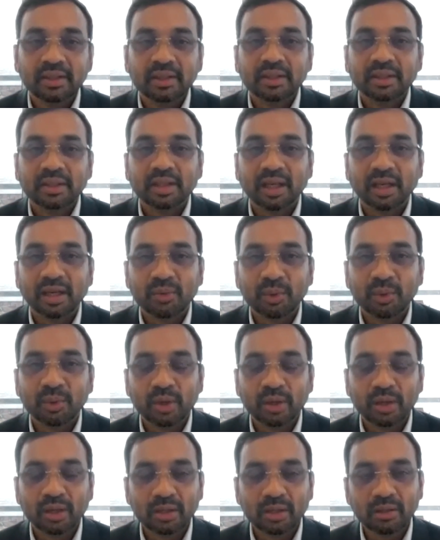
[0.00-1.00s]
Now, you are
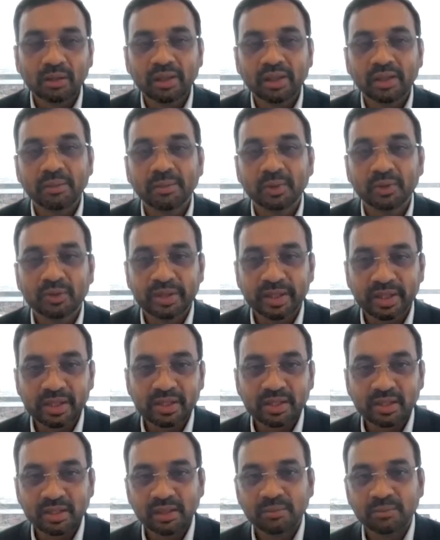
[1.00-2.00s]
not talking about
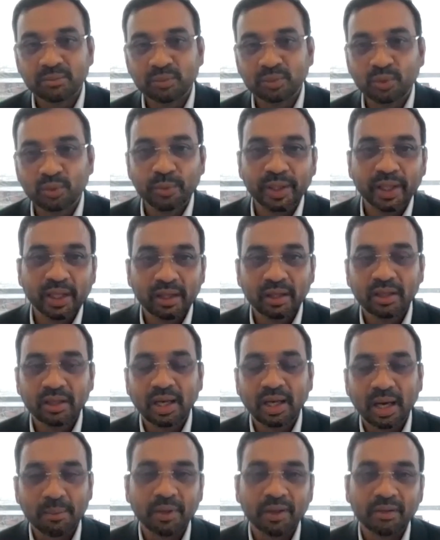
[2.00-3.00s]
just moving
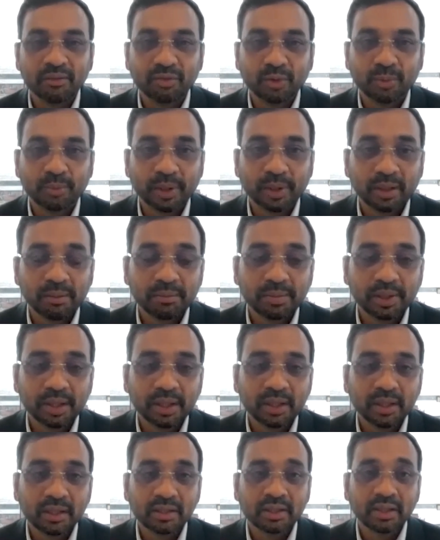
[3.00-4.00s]
carbon footprint,
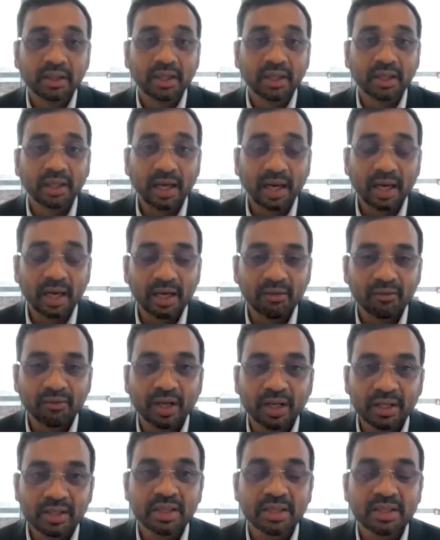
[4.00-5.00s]
but the
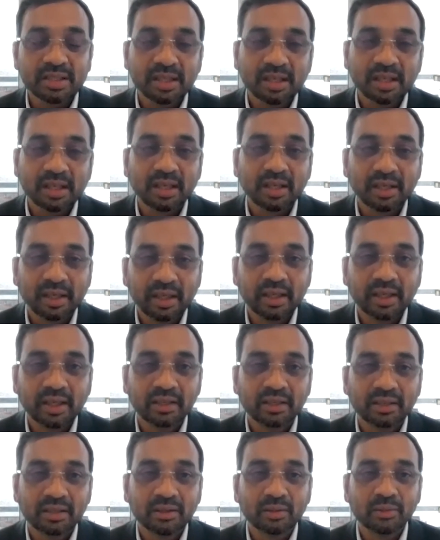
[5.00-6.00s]
infrastructure
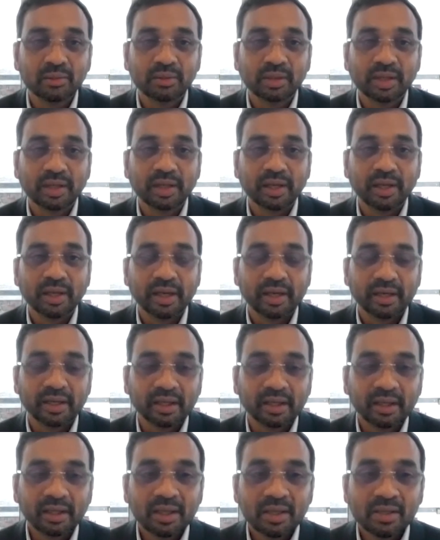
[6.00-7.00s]
needed to create
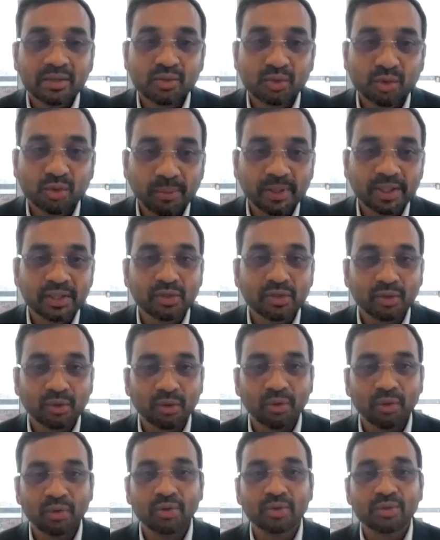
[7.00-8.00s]
so much
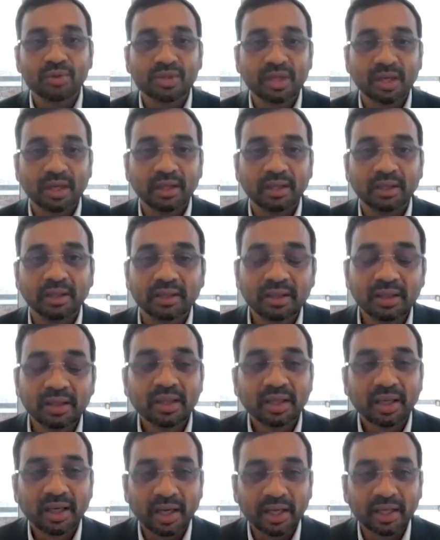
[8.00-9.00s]
roads and
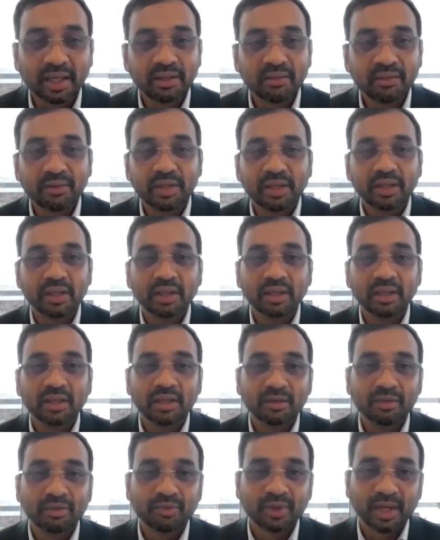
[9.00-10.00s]

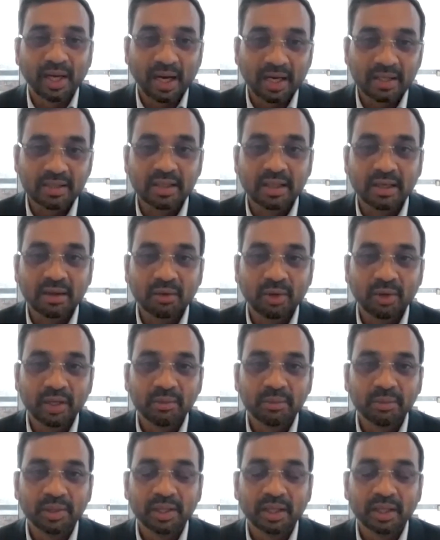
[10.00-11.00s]
connectivity if cars are going
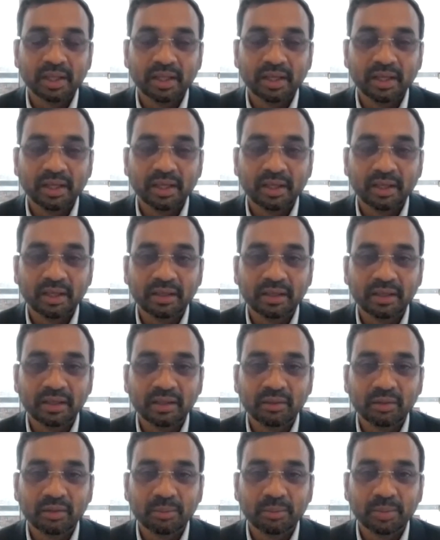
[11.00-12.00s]
to be there
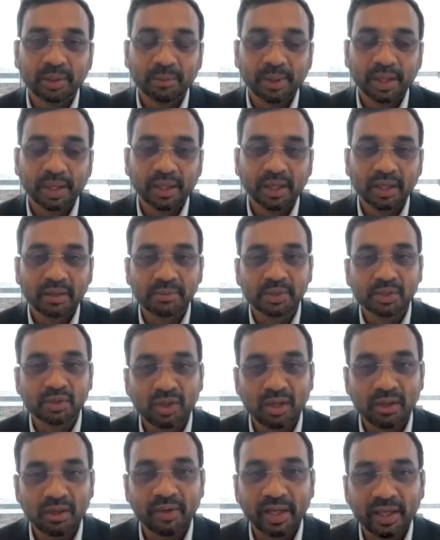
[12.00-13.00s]
into the public transport.
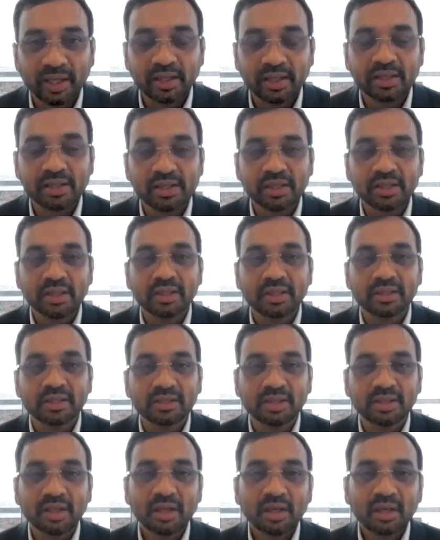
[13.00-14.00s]
So our intention is